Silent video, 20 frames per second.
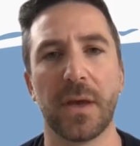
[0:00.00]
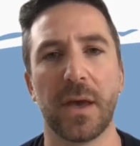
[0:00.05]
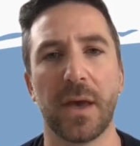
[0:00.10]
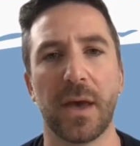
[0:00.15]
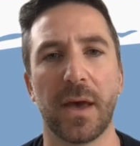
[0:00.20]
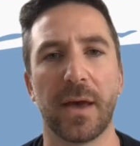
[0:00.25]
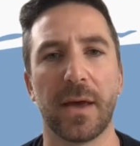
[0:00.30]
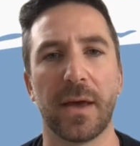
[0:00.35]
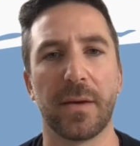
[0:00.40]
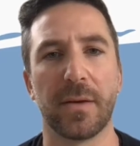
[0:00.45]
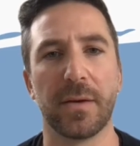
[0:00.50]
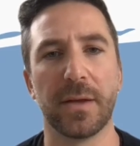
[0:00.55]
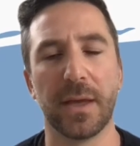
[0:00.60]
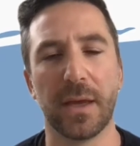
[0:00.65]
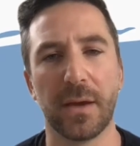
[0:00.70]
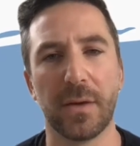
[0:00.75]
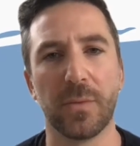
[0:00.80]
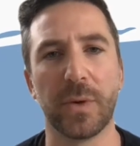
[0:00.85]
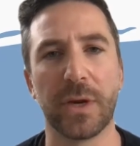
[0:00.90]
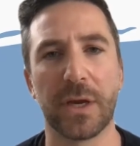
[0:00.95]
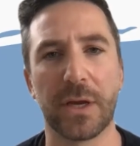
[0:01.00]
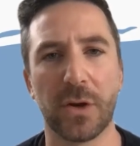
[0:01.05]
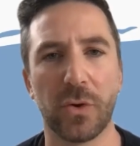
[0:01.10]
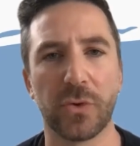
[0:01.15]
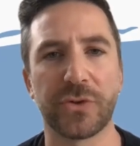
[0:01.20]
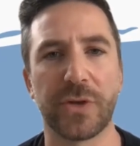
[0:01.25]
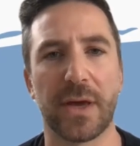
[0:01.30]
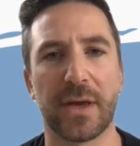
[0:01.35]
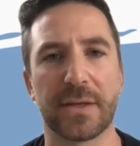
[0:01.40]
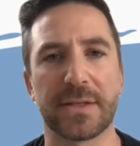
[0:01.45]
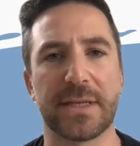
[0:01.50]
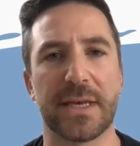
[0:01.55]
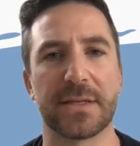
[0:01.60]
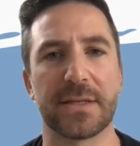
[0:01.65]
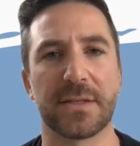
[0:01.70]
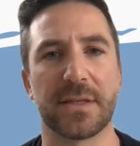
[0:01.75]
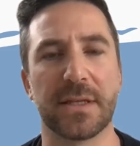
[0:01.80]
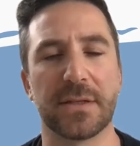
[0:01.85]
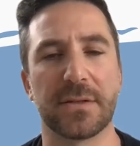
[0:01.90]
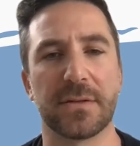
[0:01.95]
Uh, we can also
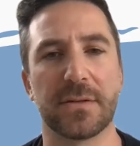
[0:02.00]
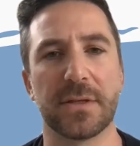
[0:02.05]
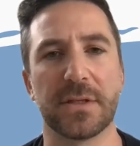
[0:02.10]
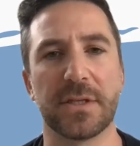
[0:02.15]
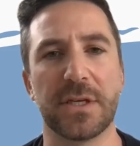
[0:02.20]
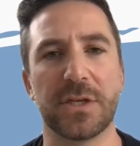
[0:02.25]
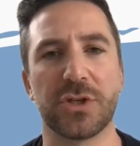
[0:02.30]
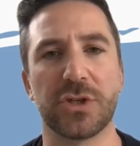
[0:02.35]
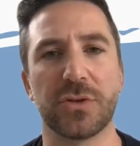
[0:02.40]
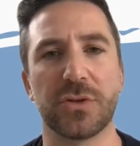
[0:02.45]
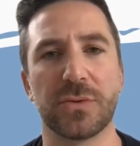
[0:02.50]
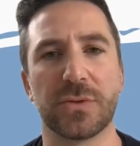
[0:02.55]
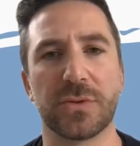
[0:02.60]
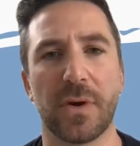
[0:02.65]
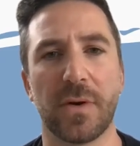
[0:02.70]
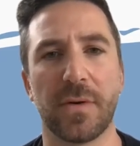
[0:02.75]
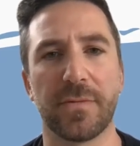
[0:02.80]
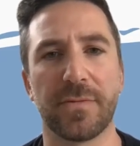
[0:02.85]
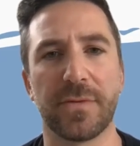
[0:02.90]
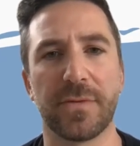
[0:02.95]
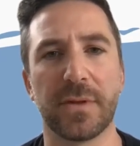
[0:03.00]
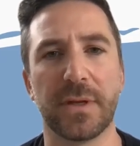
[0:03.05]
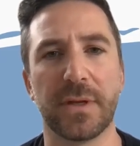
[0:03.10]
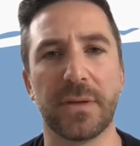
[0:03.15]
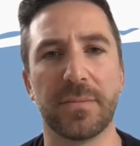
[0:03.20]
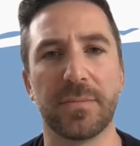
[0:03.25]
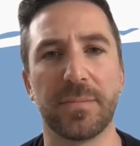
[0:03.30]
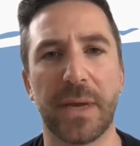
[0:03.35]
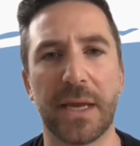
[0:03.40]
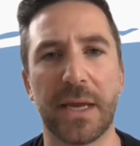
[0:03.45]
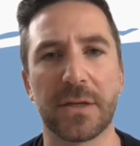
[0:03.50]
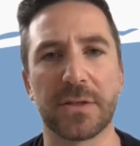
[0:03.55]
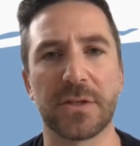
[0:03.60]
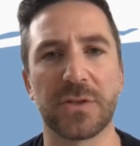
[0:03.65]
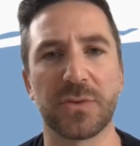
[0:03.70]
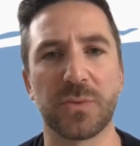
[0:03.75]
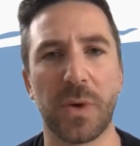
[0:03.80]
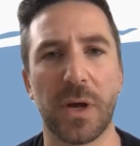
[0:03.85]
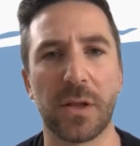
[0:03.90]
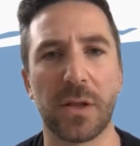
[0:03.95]
assess the, the tissues of the penis
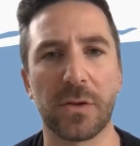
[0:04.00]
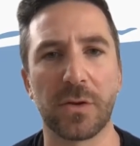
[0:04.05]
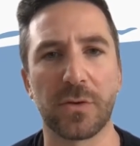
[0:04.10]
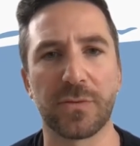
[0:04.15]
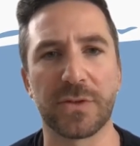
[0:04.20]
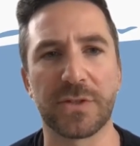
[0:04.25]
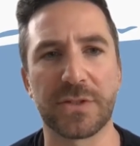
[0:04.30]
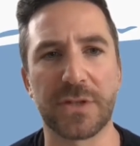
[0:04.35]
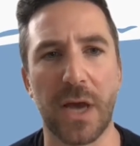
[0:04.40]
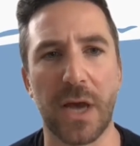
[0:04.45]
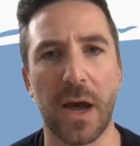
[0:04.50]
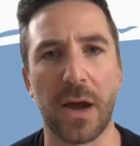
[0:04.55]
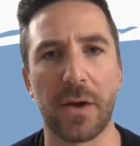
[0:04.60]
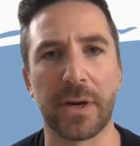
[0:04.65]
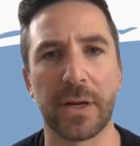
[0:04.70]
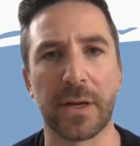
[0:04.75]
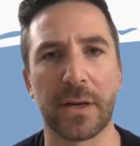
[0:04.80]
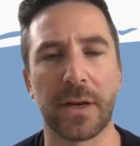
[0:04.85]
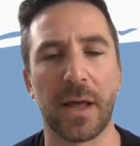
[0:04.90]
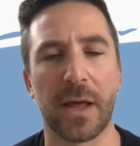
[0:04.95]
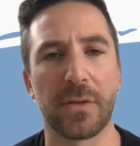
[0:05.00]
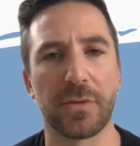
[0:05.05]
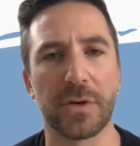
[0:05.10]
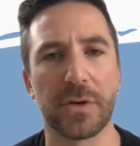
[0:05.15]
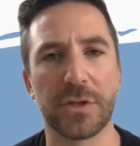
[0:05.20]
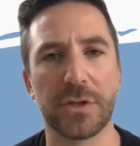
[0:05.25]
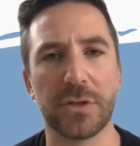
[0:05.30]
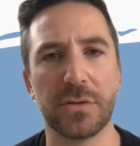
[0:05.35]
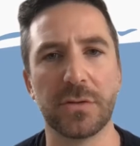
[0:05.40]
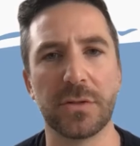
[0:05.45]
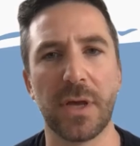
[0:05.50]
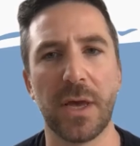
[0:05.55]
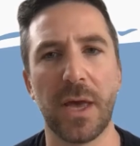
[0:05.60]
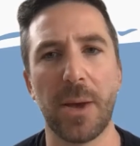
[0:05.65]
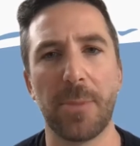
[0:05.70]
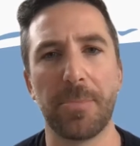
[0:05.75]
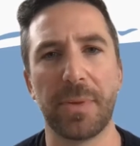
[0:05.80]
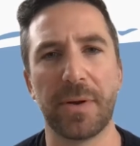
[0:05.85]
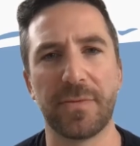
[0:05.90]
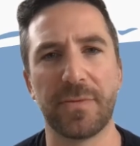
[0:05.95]
as well and look for scarring and other issues.
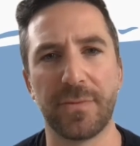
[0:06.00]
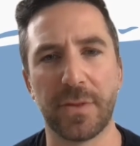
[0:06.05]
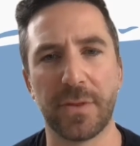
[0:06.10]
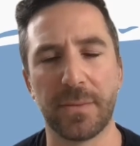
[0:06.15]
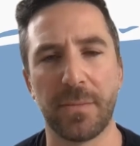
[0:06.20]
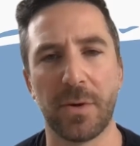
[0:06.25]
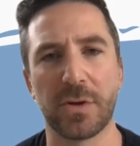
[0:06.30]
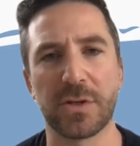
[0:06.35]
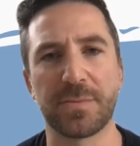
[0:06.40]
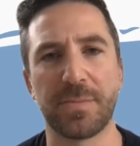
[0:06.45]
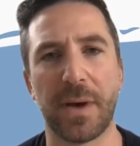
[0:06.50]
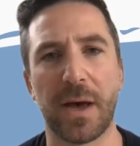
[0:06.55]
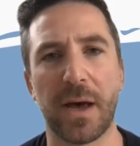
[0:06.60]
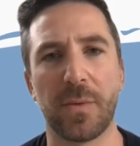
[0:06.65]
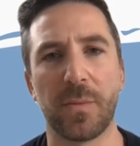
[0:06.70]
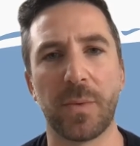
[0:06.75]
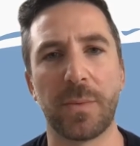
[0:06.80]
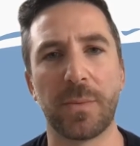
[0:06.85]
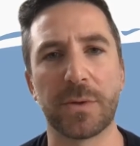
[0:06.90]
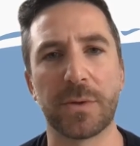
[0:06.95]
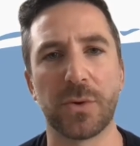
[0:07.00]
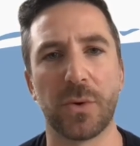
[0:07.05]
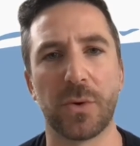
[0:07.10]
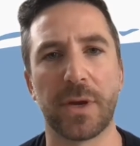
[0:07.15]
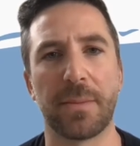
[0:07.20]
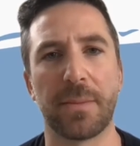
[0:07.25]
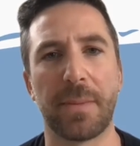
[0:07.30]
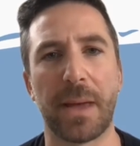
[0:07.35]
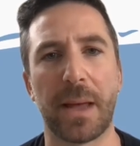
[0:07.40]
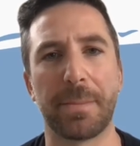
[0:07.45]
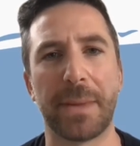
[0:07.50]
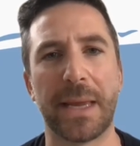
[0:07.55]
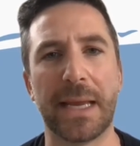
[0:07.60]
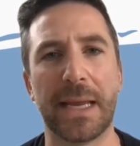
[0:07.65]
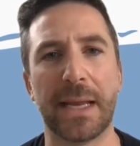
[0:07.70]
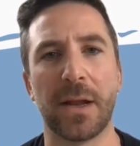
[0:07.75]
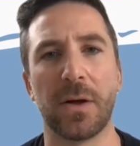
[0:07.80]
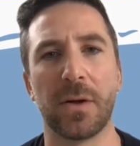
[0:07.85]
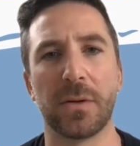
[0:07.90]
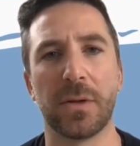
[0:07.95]
But for the most part, when we're talking about
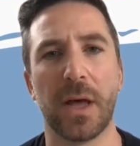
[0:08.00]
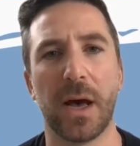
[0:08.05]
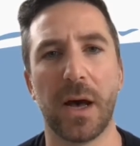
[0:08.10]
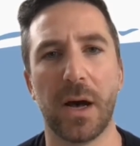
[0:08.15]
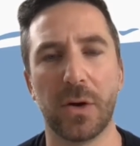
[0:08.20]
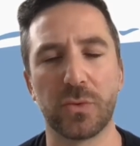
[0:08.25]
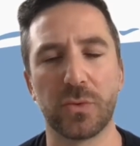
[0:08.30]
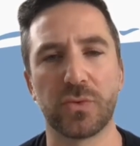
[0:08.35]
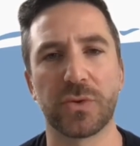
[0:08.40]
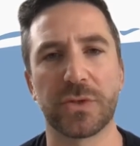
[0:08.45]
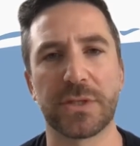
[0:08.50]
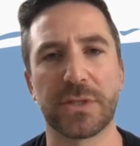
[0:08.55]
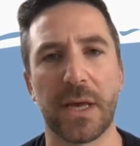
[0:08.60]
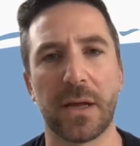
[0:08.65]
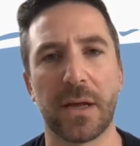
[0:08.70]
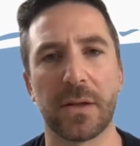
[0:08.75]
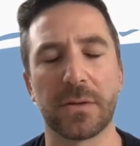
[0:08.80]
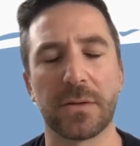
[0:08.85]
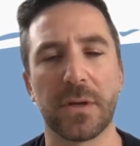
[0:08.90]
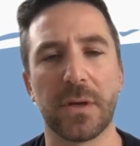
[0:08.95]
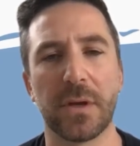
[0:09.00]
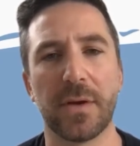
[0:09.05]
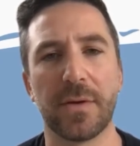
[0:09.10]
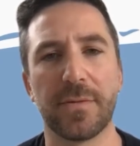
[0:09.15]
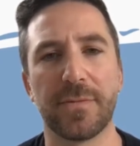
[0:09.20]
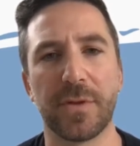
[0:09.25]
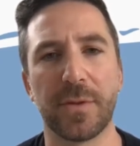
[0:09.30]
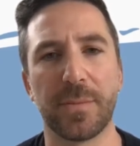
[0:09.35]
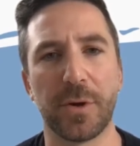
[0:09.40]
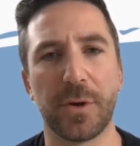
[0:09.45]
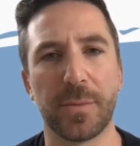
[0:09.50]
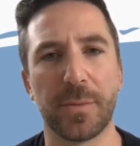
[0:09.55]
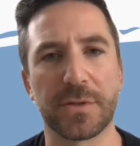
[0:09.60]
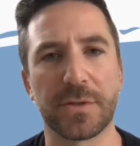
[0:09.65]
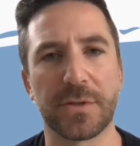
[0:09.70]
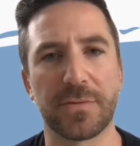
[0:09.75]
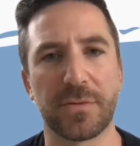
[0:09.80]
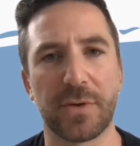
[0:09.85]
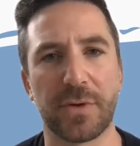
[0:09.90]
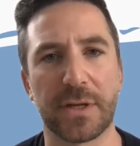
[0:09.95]
penile ultrasound, for the purpose
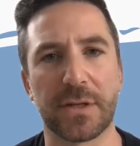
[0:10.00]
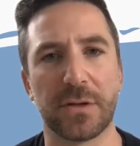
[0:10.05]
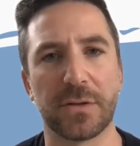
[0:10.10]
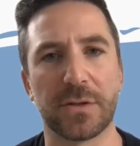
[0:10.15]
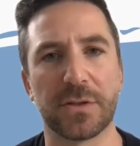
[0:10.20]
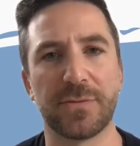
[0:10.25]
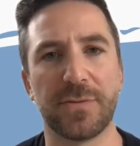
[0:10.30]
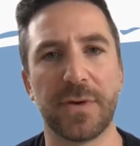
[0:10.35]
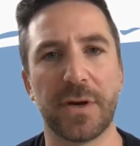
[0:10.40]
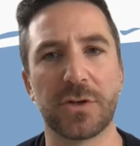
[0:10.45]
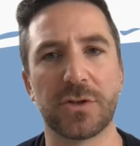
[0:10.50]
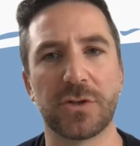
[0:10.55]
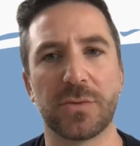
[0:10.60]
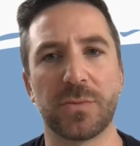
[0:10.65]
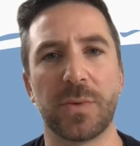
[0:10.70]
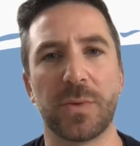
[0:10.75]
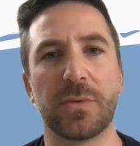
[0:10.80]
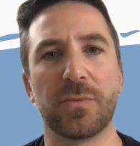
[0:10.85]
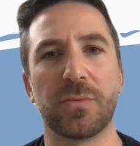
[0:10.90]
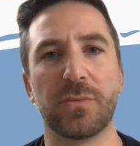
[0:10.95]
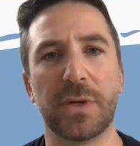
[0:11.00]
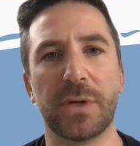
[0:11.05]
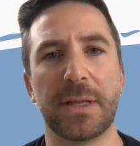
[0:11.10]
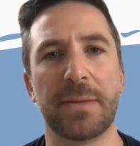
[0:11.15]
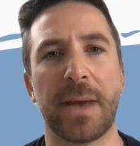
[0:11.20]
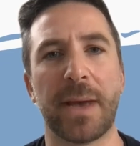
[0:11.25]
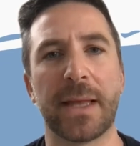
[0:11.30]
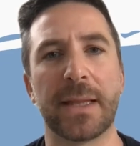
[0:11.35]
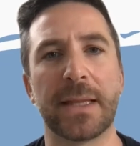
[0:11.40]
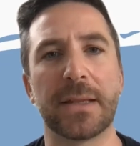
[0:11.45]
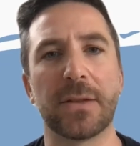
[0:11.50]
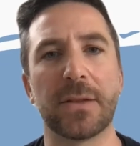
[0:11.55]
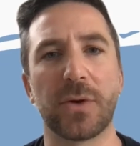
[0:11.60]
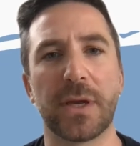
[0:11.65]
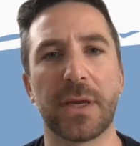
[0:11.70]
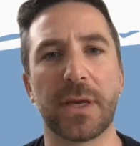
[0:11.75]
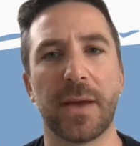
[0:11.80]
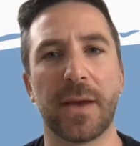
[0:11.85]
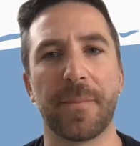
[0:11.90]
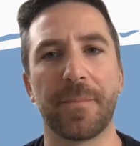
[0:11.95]
of erectile dysfunction, we're really mainly
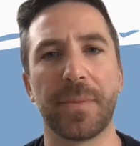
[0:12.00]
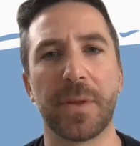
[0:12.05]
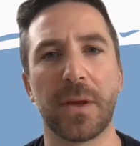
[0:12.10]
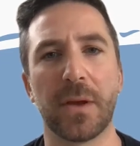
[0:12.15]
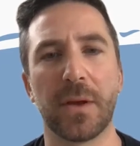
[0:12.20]
looking at